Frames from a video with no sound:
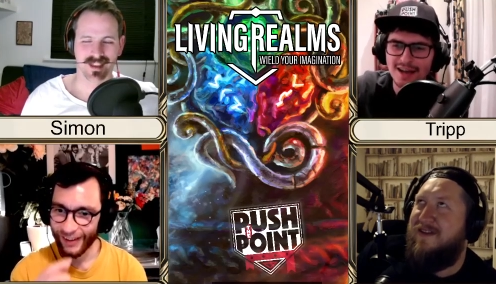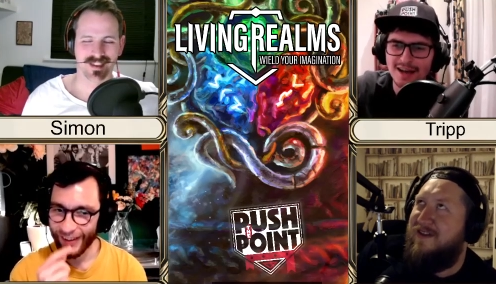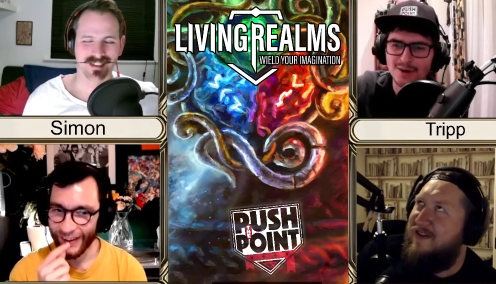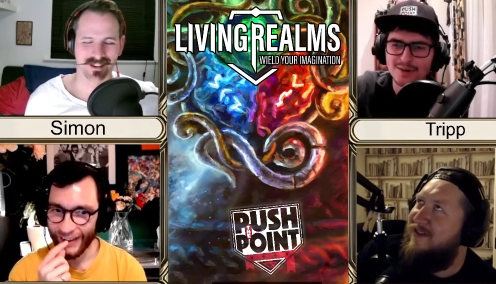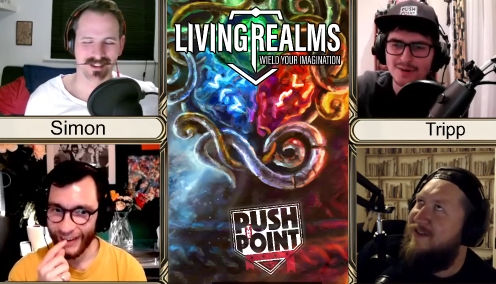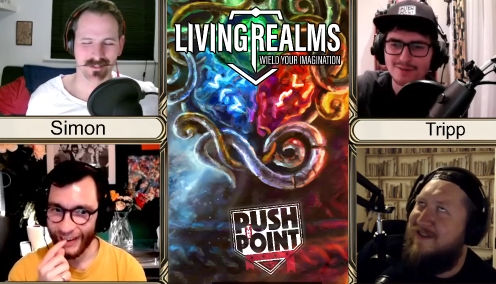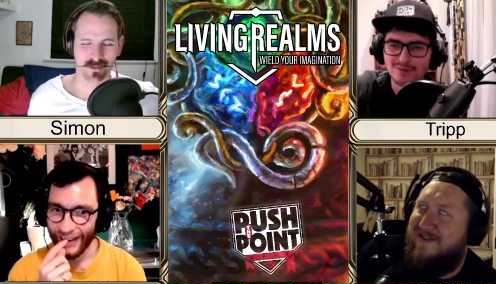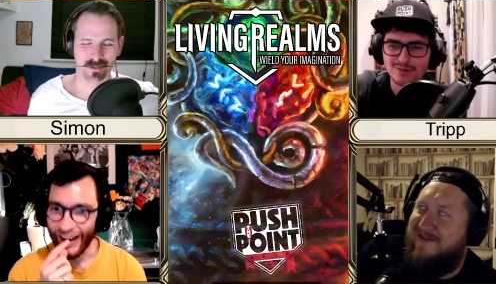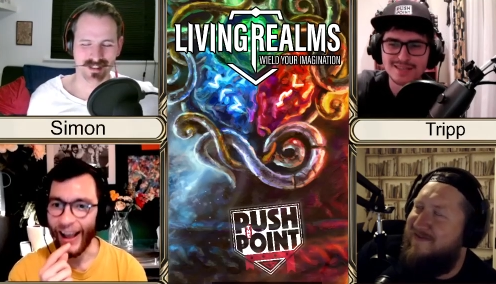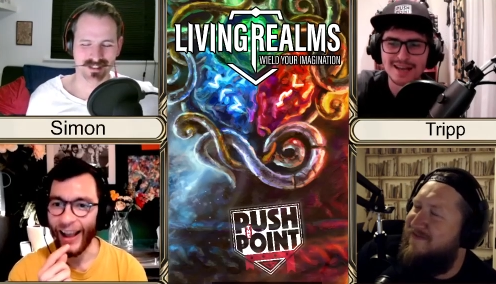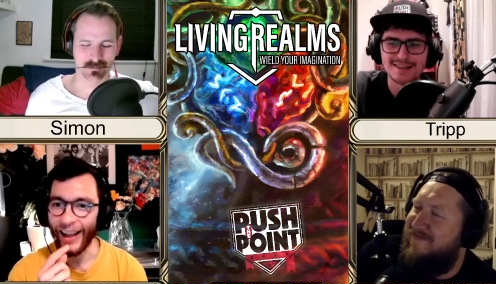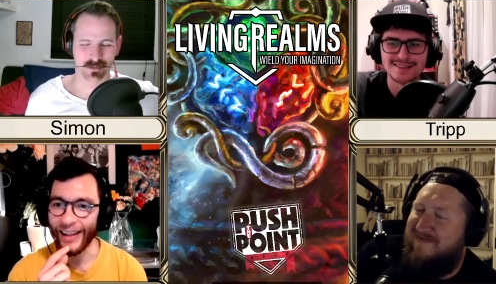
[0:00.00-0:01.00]
Speaker 1: Out,
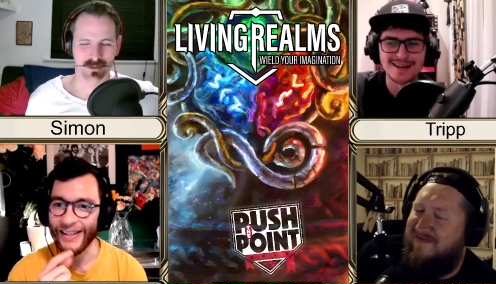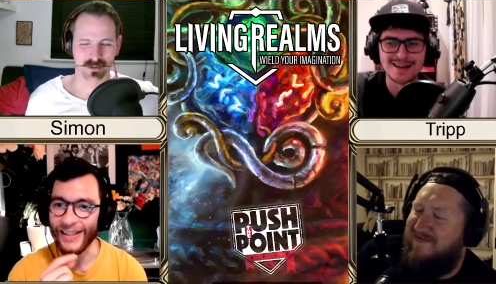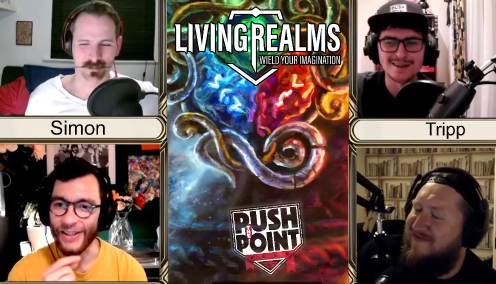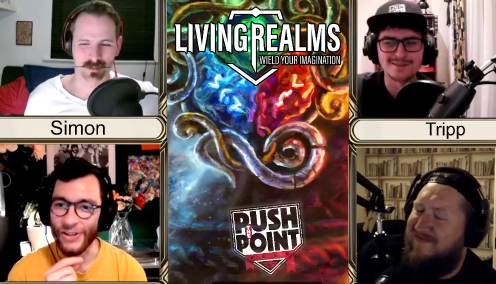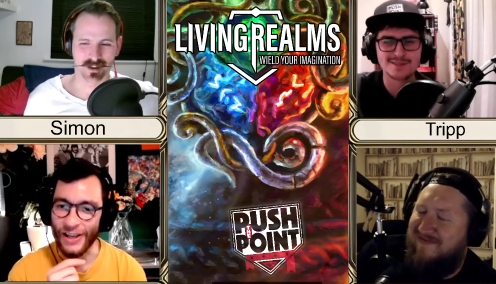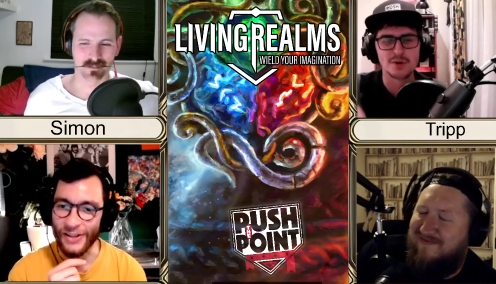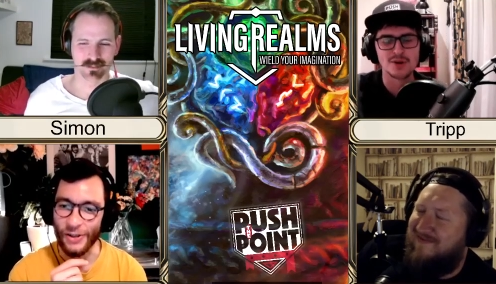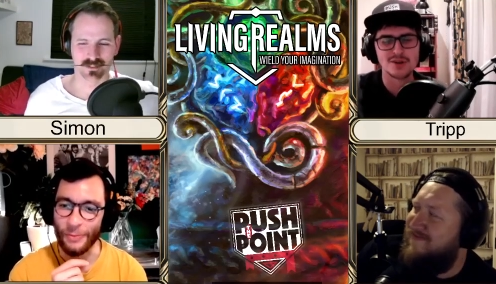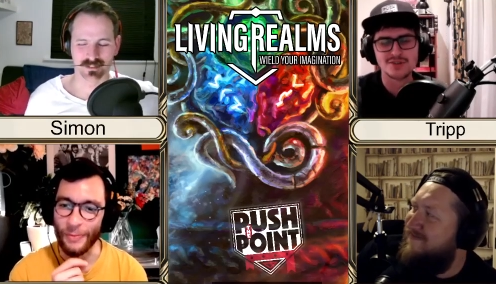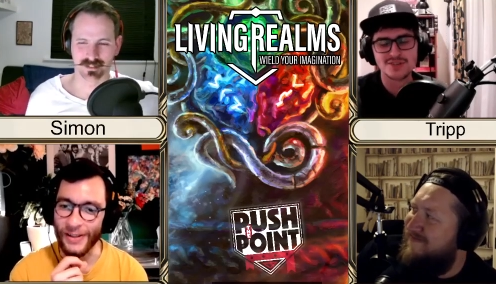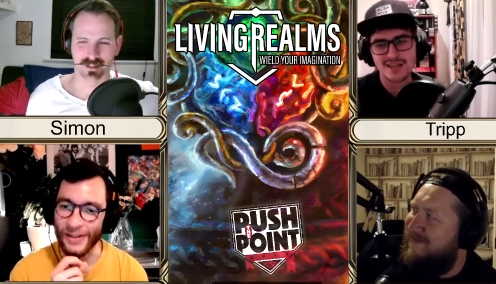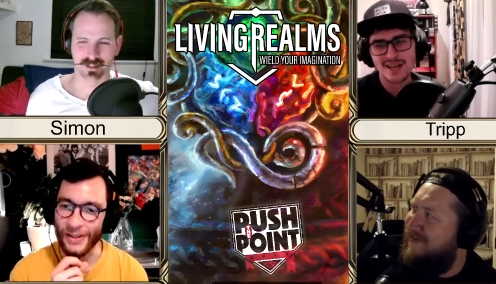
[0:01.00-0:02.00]
Wetherspoons. We'll there's a
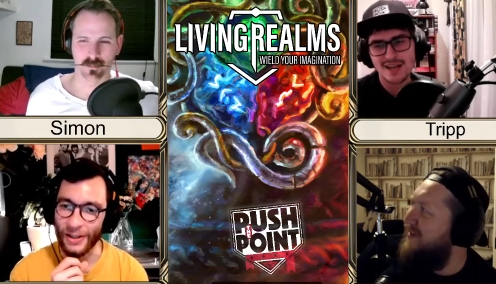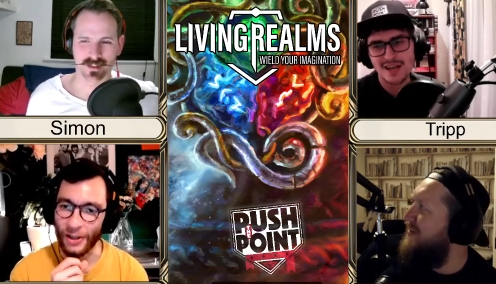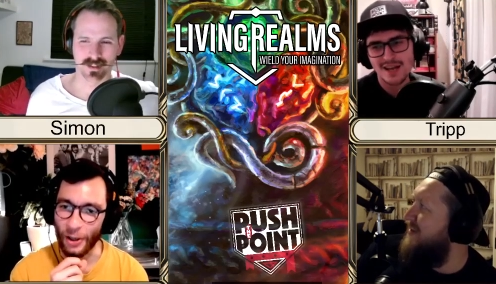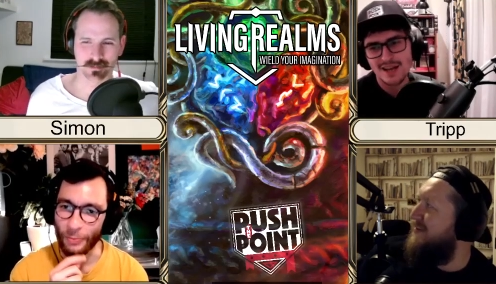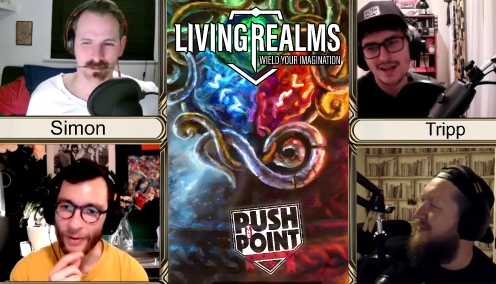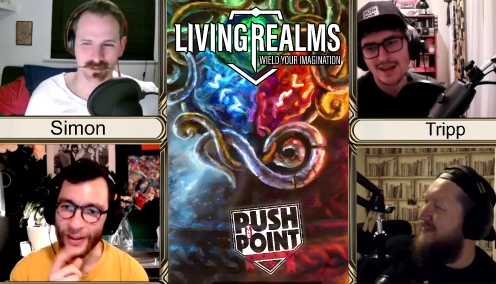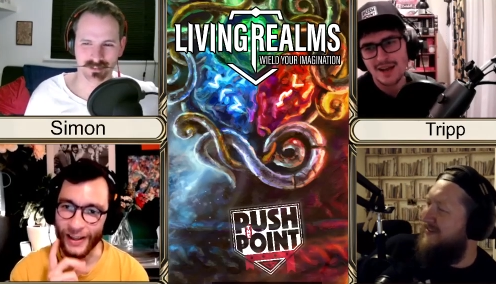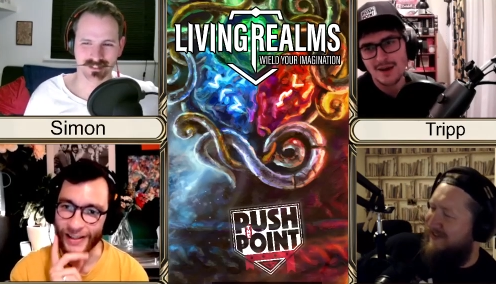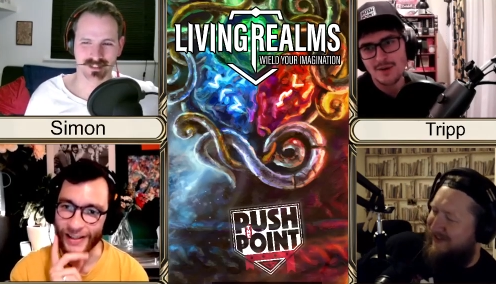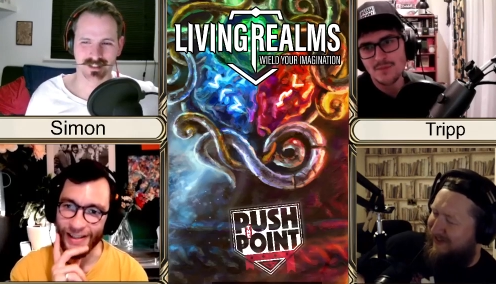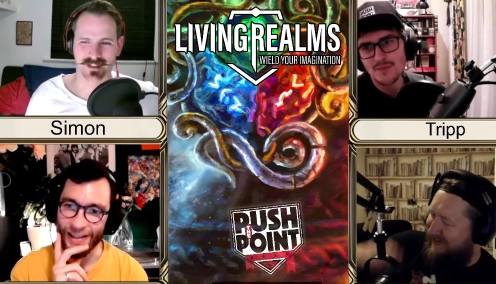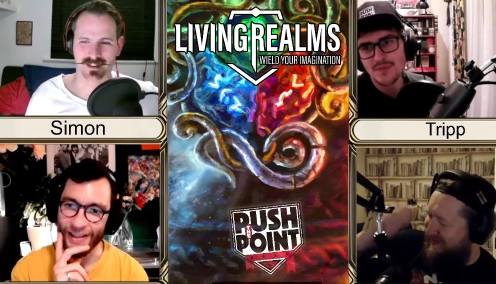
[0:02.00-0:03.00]
gentleman's club with a
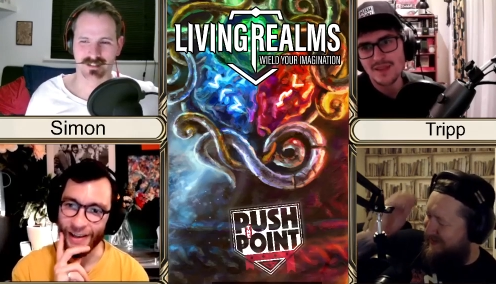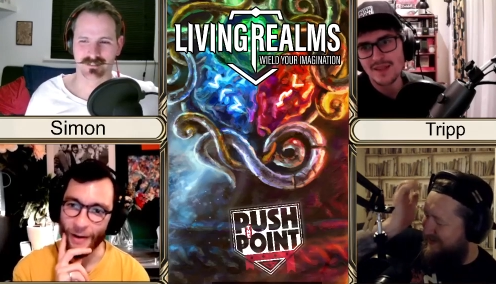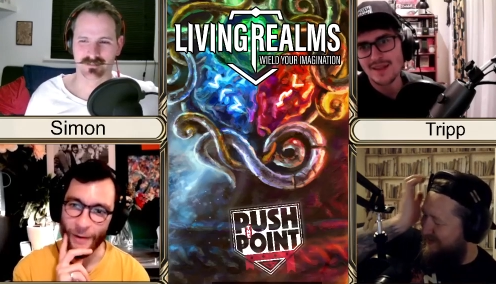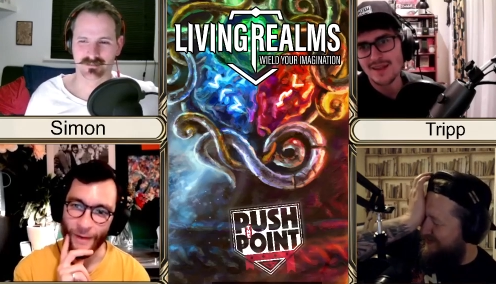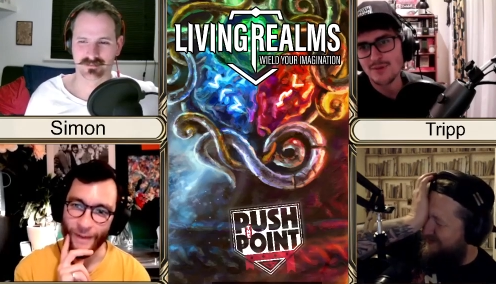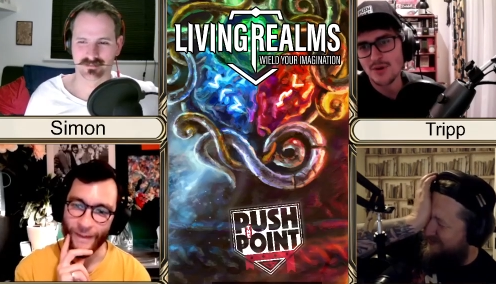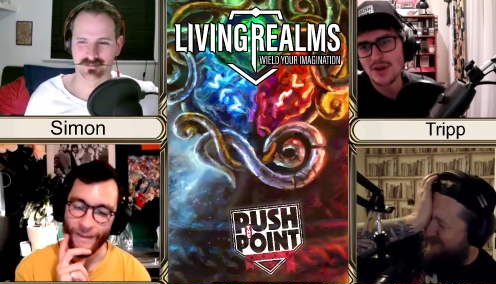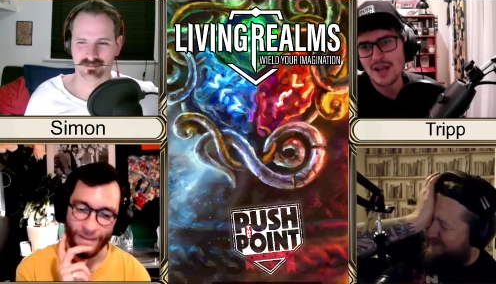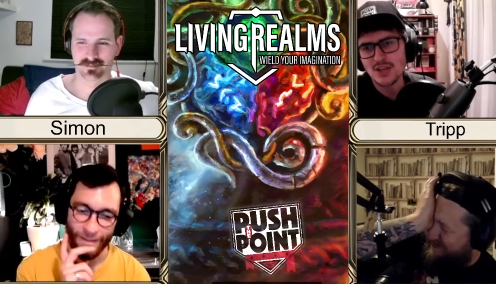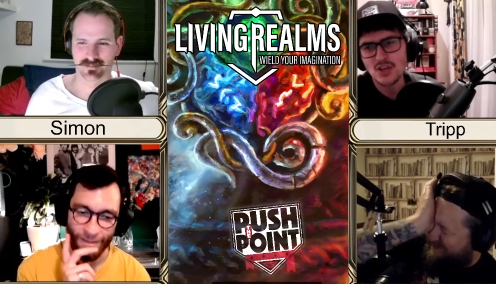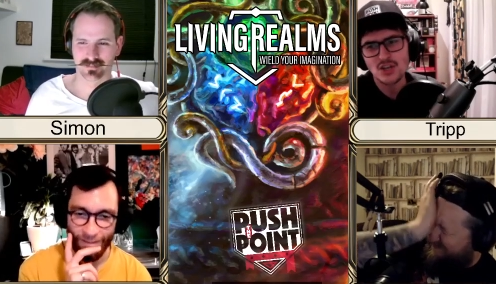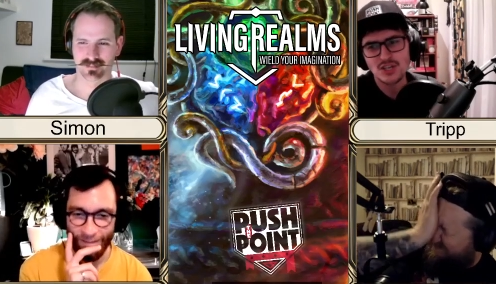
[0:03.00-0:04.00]
casino. We'll get
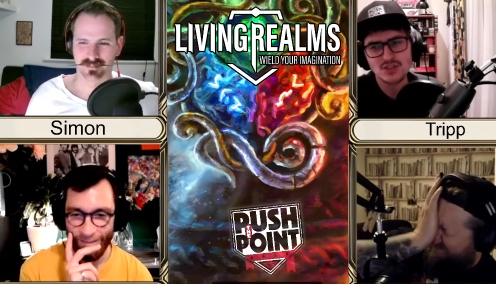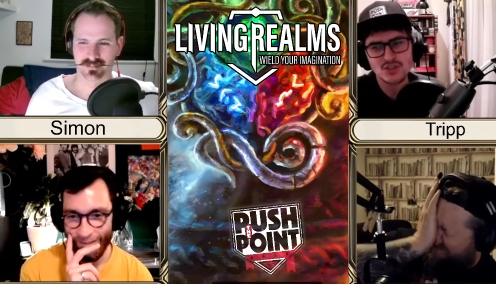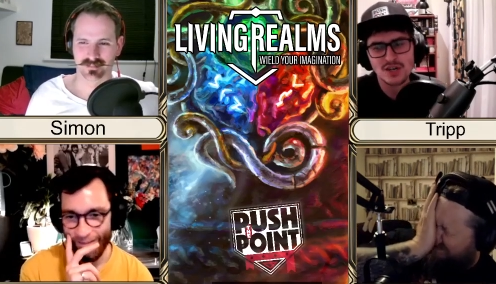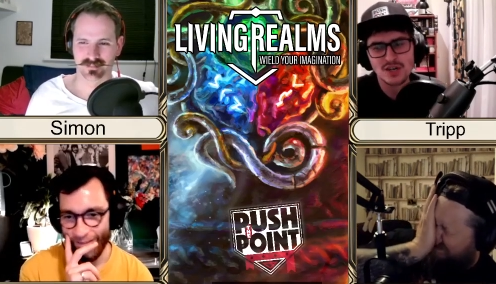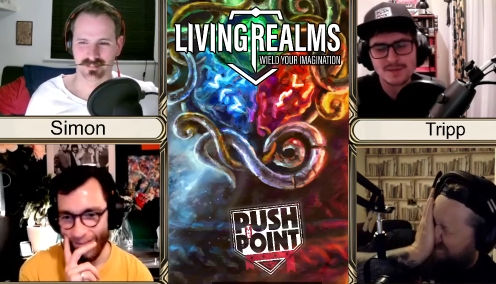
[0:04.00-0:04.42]
you good and drunk.